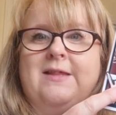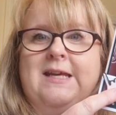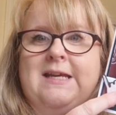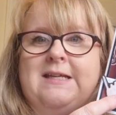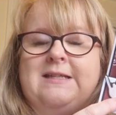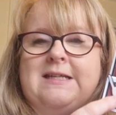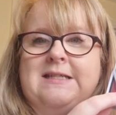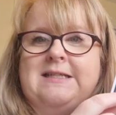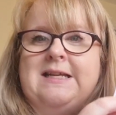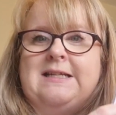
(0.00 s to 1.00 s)

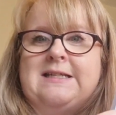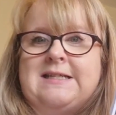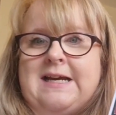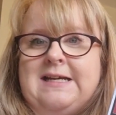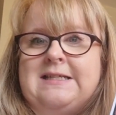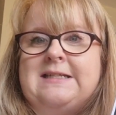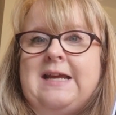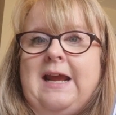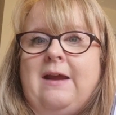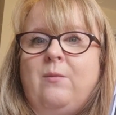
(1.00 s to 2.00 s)
This is a die
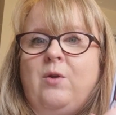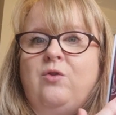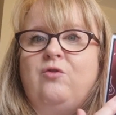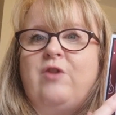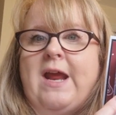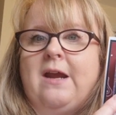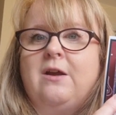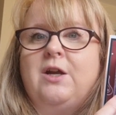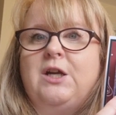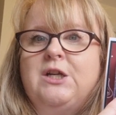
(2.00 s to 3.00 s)
set with the
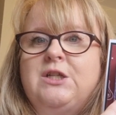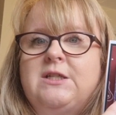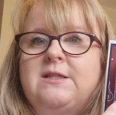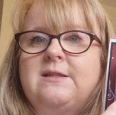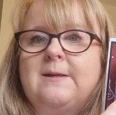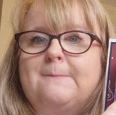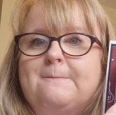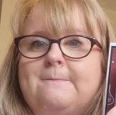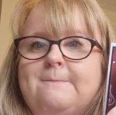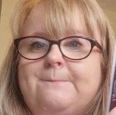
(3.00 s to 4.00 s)
records
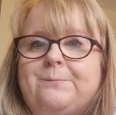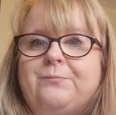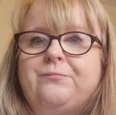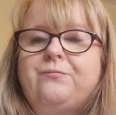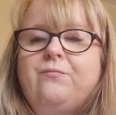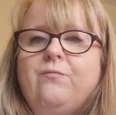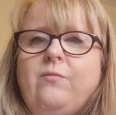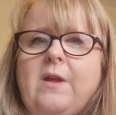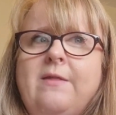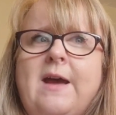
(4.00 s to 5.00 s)

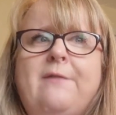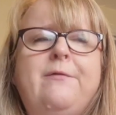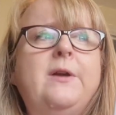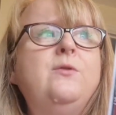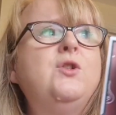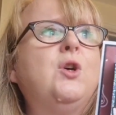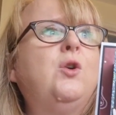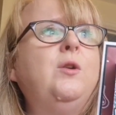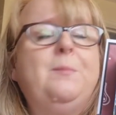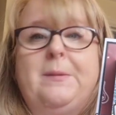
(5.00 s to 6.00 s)
that I found
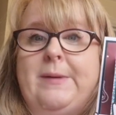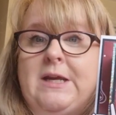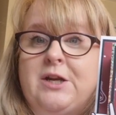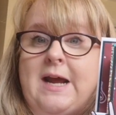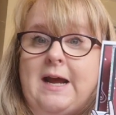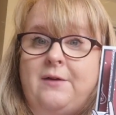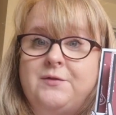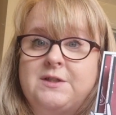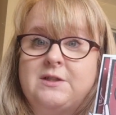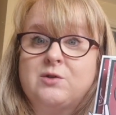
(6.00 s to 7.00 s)
on BB
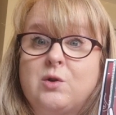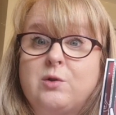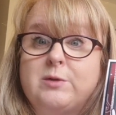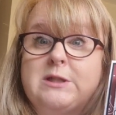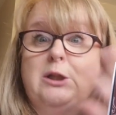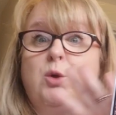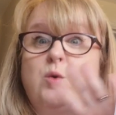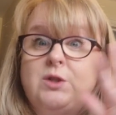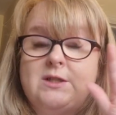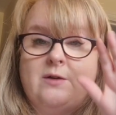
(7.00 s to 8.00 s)
Crafts. There was
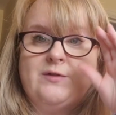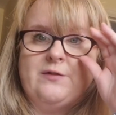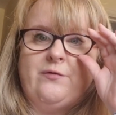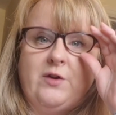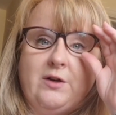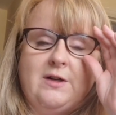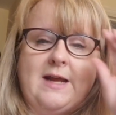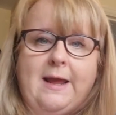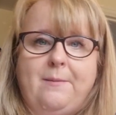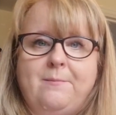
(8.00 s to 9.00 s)
loads of different
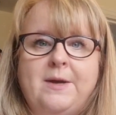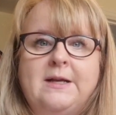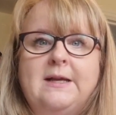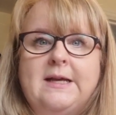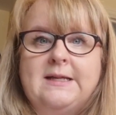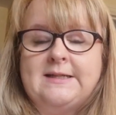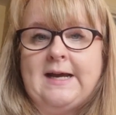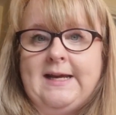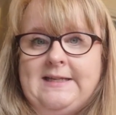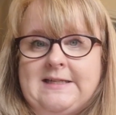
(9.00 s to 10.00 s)

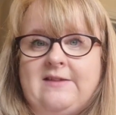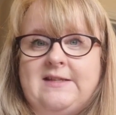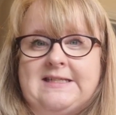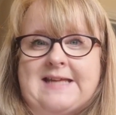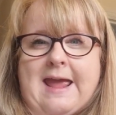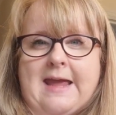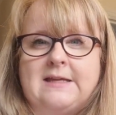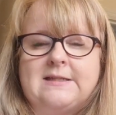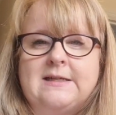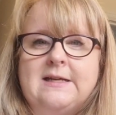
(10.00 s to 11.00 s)
dies in the
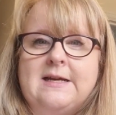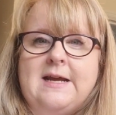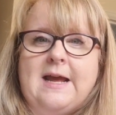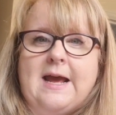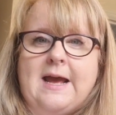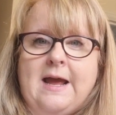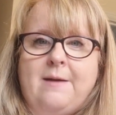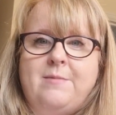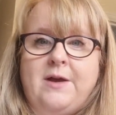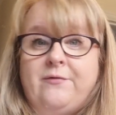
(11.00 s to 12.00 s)
set.
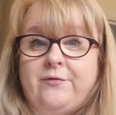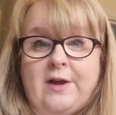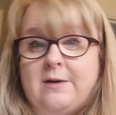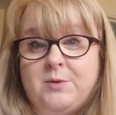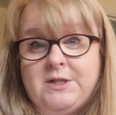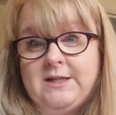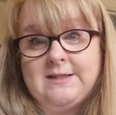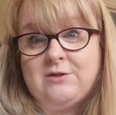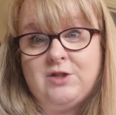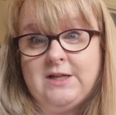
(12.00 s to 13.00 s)
If anybody
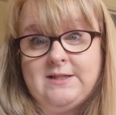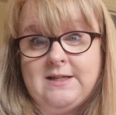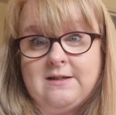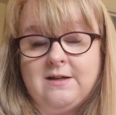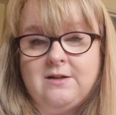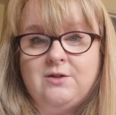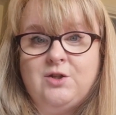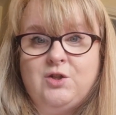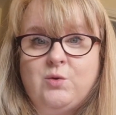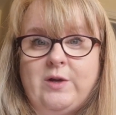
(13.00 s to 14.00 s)
is interested, I can
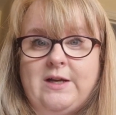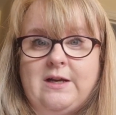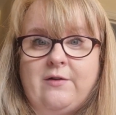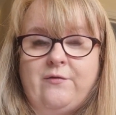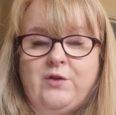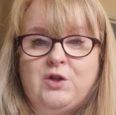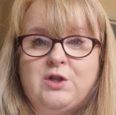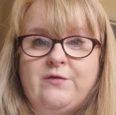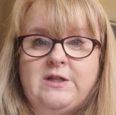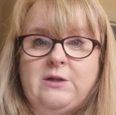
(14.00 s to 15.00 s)
show it in a
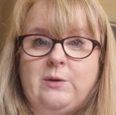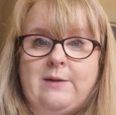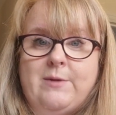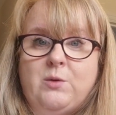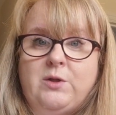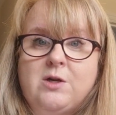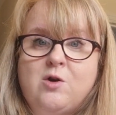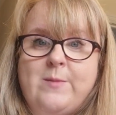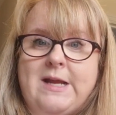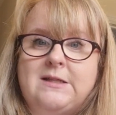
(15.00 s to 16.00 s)
future video. Let me know in the
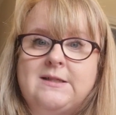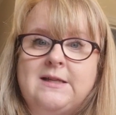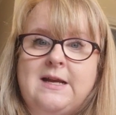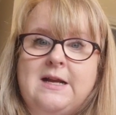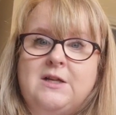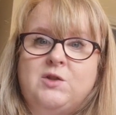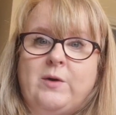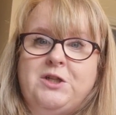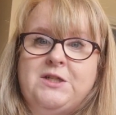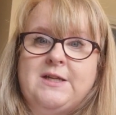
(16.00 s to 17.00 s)
comments. So
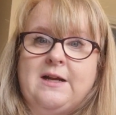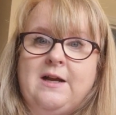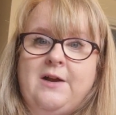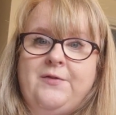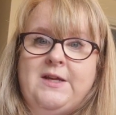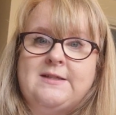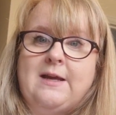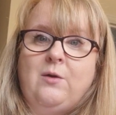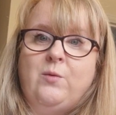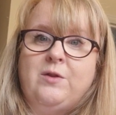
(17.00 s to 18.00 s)
I cut these
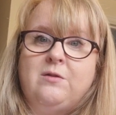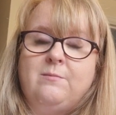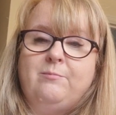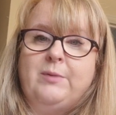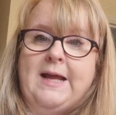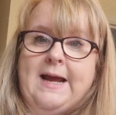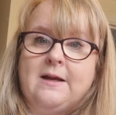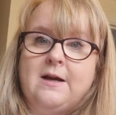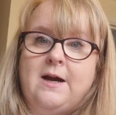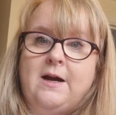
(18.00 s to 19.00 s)
out with black
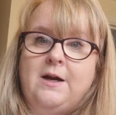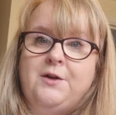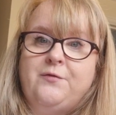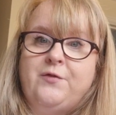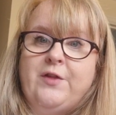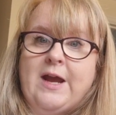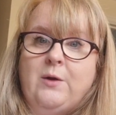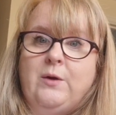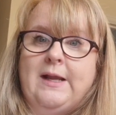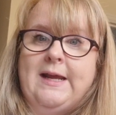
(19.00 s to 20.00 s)
card for the
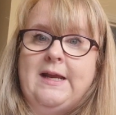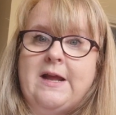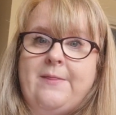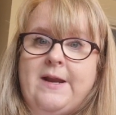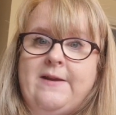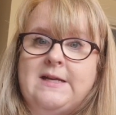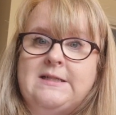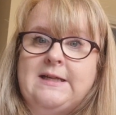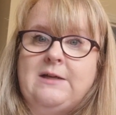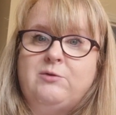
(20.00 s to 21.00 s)
outline, and then the
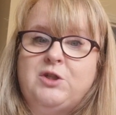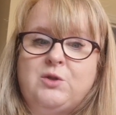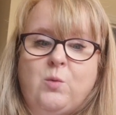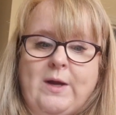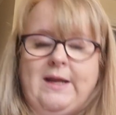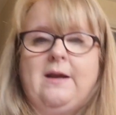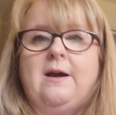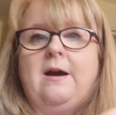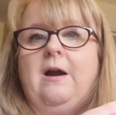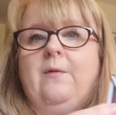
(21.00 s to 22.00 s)
inside was just white
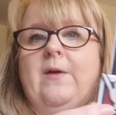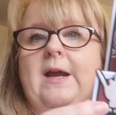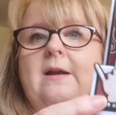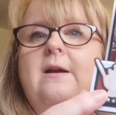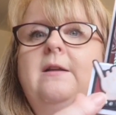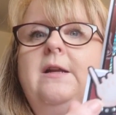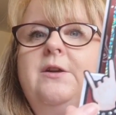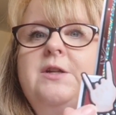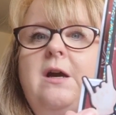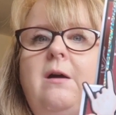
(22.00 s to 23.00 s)
card that I
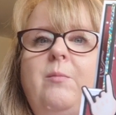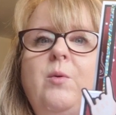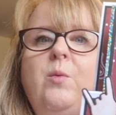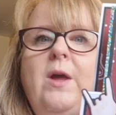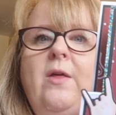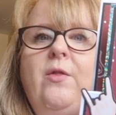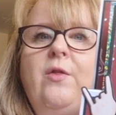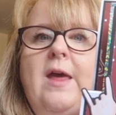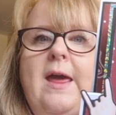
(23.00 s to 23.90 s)
coloured up with